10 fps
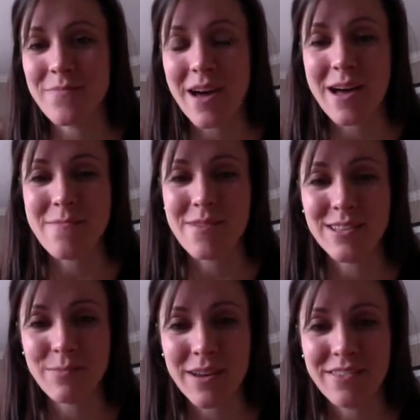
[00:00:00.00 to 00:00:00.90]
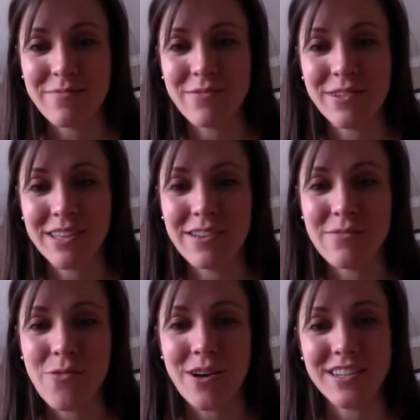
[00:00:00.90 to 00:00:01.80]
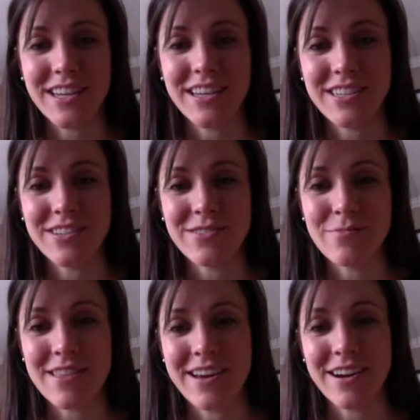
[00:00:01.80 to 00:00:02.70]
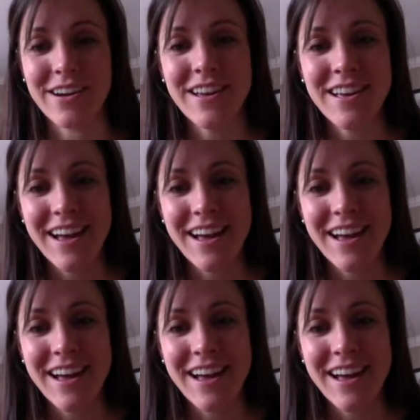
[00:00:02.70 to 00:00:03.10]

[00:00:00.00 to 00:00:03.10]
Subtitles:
in spite of me really wanting to be there